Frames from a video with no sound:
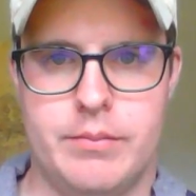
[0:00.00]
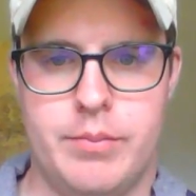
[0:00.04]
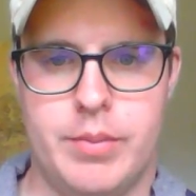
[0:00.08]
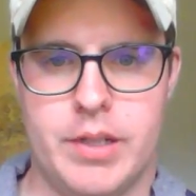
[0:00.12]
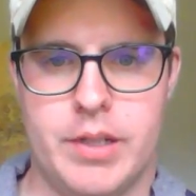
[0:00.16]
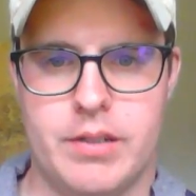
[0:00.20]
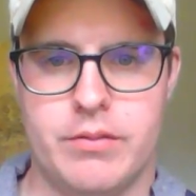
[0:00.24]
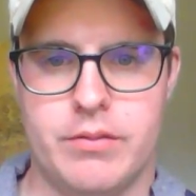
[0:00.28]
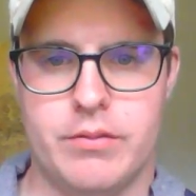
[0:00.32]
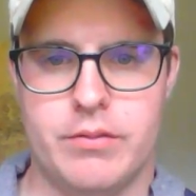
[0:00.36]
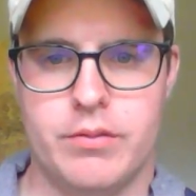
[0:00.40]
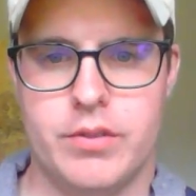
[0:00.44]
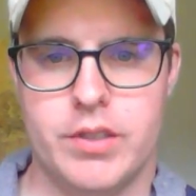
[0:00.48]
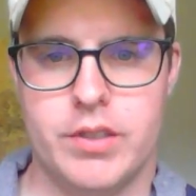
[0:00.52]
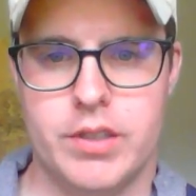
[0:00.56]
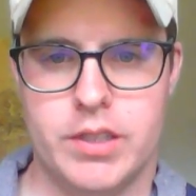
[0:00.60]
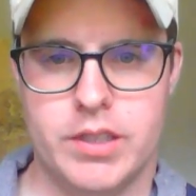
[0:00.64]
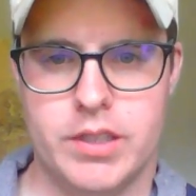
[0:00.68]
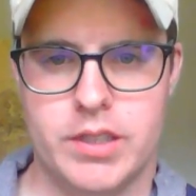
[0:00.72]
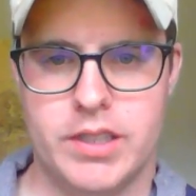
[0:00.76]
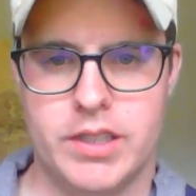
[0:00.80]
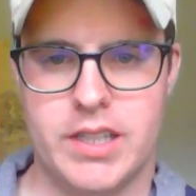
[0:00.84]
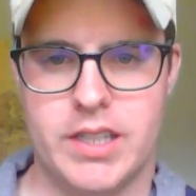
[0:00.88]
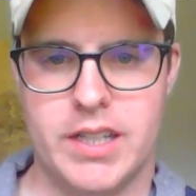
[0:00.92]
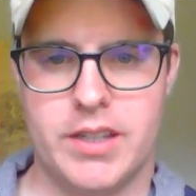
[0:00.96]
but
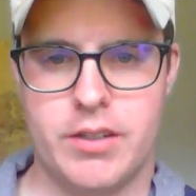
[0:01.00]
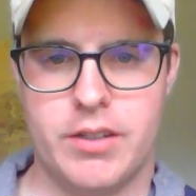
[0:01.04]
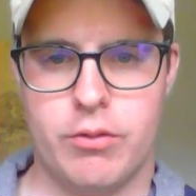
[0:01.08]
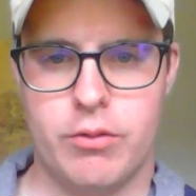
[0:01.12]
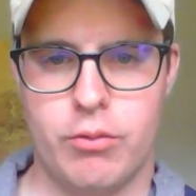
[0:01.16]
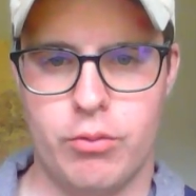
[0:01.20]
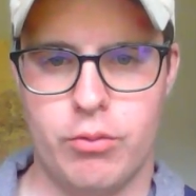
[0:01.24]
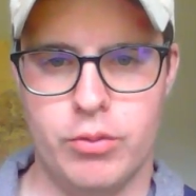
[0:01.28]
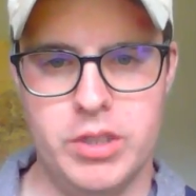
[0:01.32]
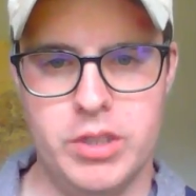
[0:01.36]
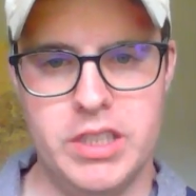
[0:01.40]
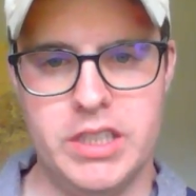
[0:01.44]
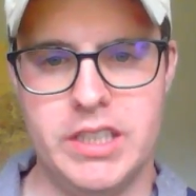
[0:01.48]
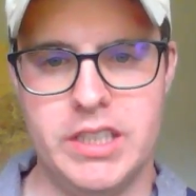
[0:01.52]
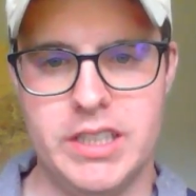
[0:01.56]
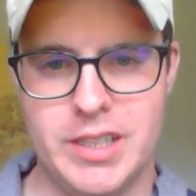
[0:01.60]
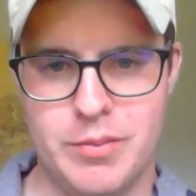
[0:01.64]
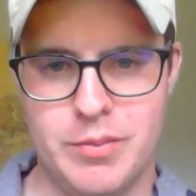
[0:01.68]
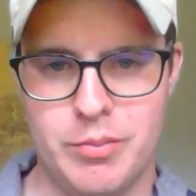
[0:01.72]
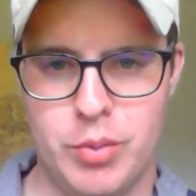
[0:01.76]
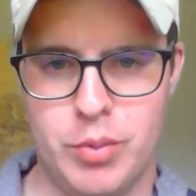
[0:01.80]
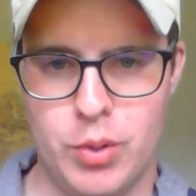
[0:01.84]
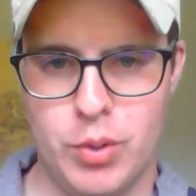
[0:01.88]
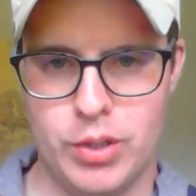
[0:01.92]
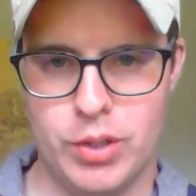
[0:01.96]
get the really
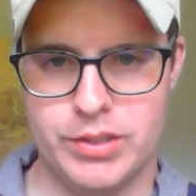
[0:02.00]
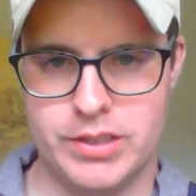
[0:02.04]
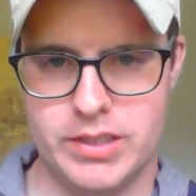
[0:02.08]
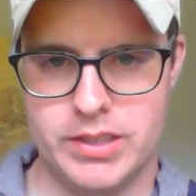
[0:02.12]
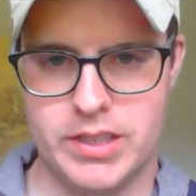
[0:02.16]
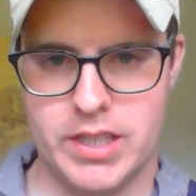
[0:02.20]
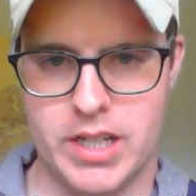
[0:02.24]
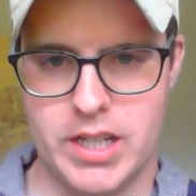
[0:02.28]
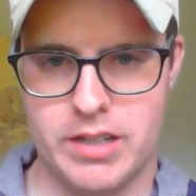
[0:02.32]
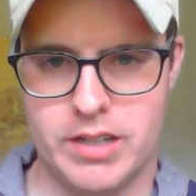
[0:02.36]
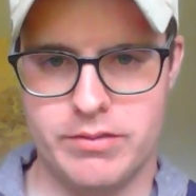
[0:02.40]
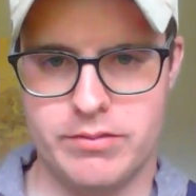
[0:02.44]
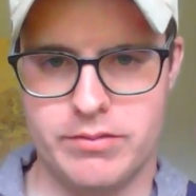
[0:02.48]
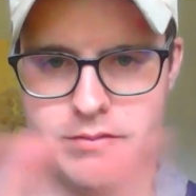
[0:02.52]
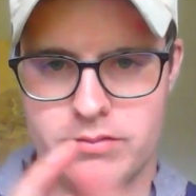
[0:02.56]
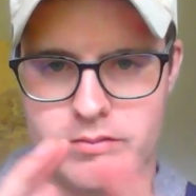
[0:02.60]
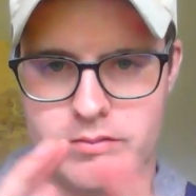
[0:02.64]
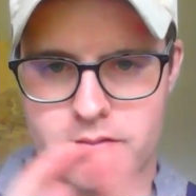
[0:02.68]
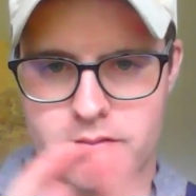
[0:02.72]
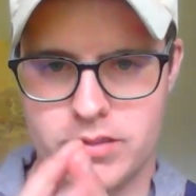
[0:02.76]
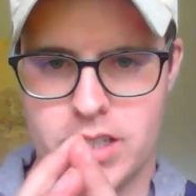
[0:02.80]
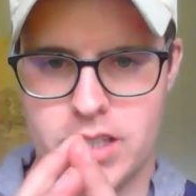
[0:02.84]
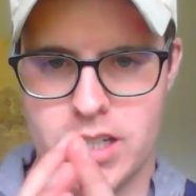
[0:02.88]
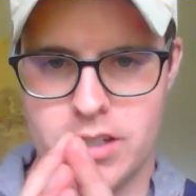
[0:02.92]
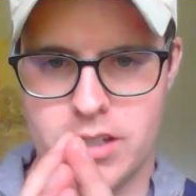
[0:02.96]
important stuff
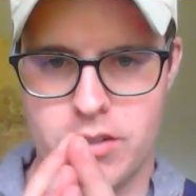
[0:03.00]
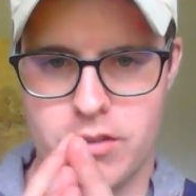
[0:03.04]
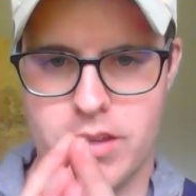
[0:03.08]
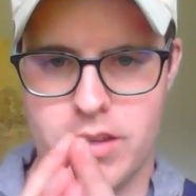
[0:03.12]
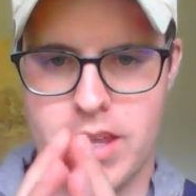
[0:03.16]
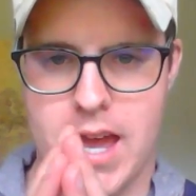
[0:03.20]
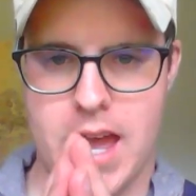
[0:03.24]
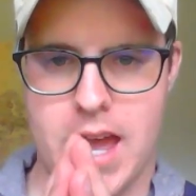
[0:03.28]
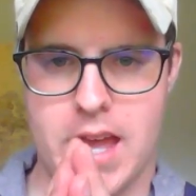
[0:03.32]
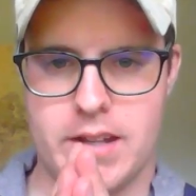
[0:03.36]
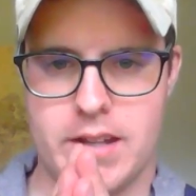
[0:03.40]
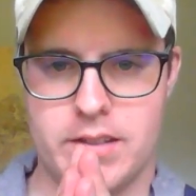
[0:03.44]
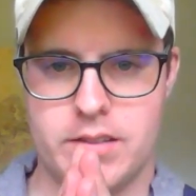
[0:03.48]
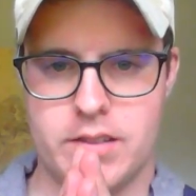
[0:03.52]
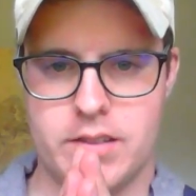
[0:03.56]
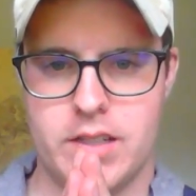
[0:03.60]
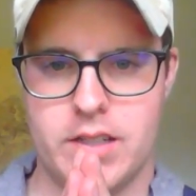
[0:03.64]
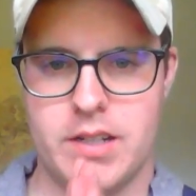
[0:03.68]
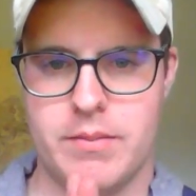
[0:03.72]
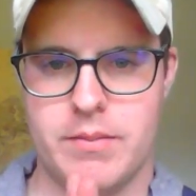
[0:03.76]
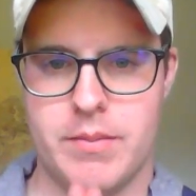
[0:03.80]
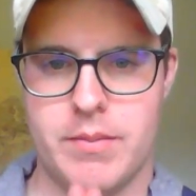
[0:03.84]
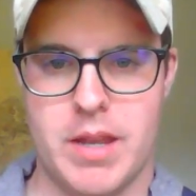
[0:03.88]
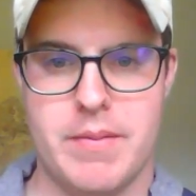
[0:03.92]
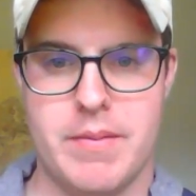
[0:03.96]
and do that
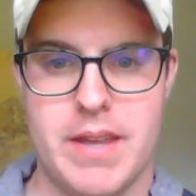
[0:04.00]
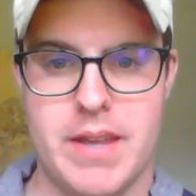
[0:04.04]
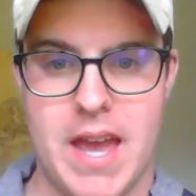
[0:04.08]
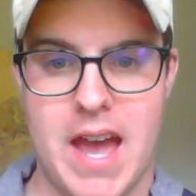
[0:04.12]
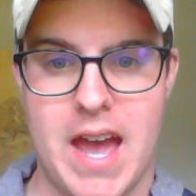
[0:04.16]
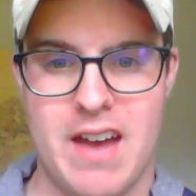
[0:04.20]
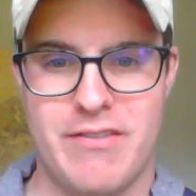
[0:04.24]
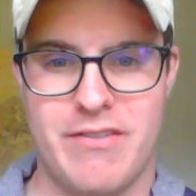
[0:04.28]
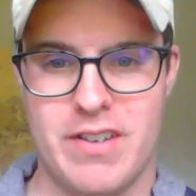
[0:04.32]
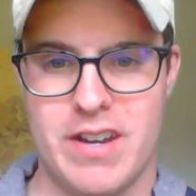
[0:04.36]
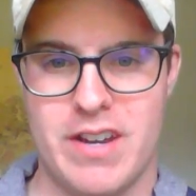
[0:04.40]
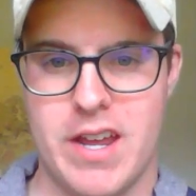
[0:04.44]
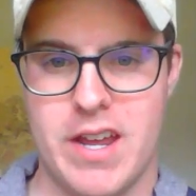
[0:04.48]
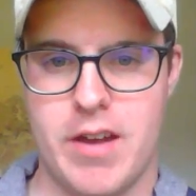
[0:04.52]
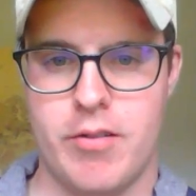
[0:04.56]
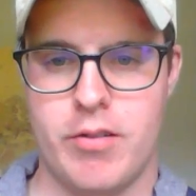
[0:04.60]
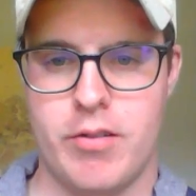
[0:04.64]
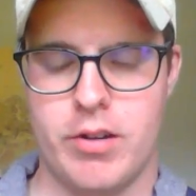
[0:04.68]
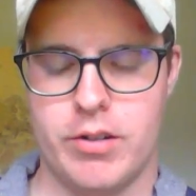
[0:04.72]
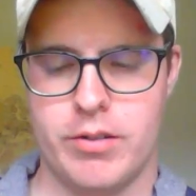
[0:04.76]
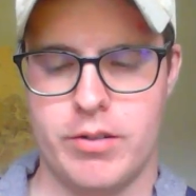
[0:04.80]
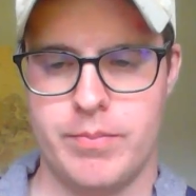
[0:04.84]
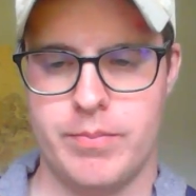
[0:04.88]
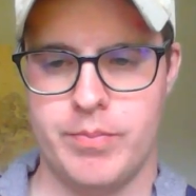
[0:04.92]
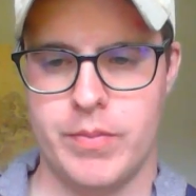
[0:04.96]
in maybe half an
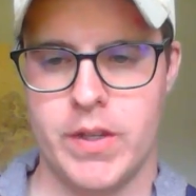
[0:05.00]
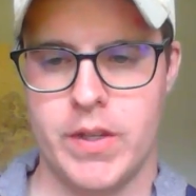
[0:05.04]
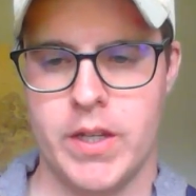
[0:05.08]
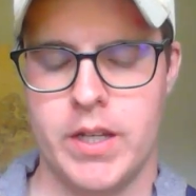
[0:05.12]
hour.